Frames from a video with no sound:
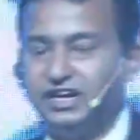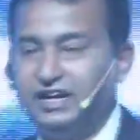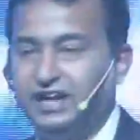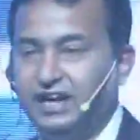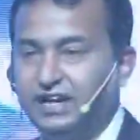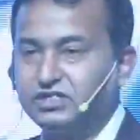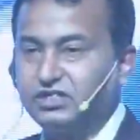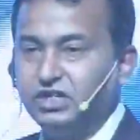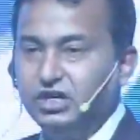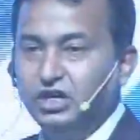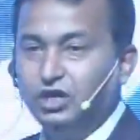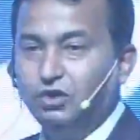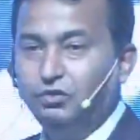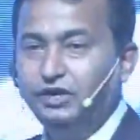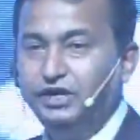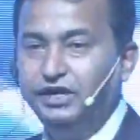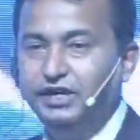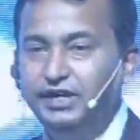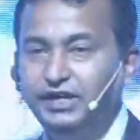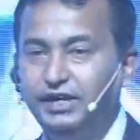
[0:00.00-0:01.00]
Dr. Krishna
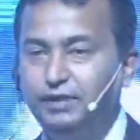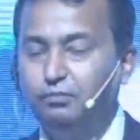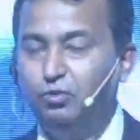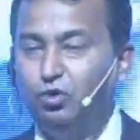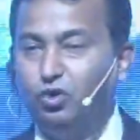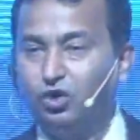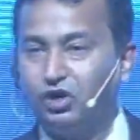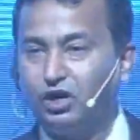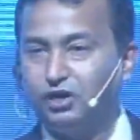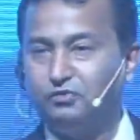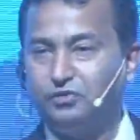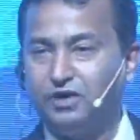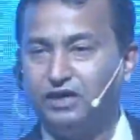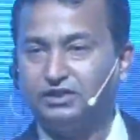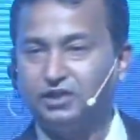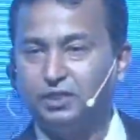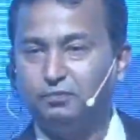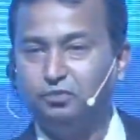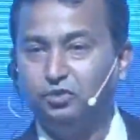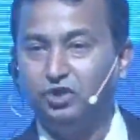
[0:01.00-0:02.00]
Ellas, we
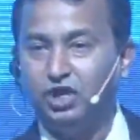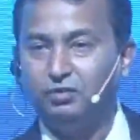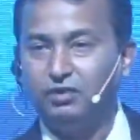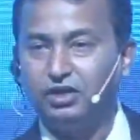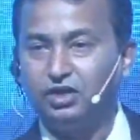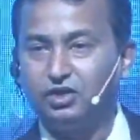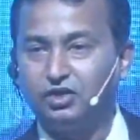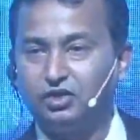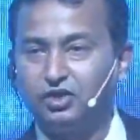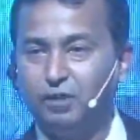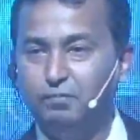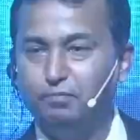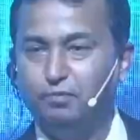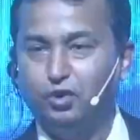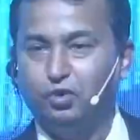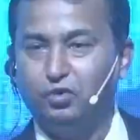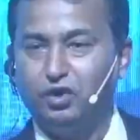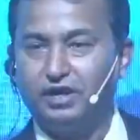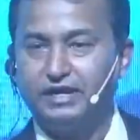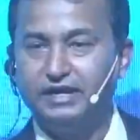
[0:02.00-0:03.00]
need more of Adar
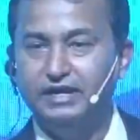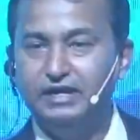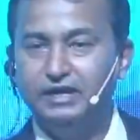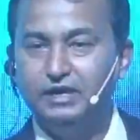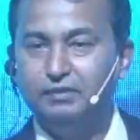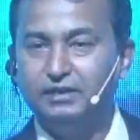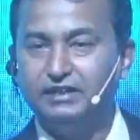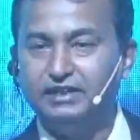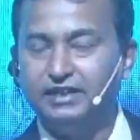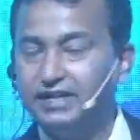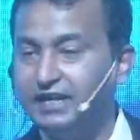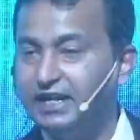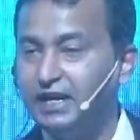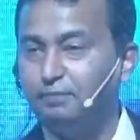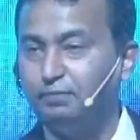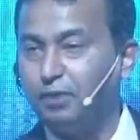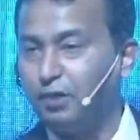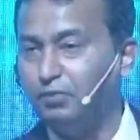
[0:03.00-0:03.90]
Poonawalla to come forward.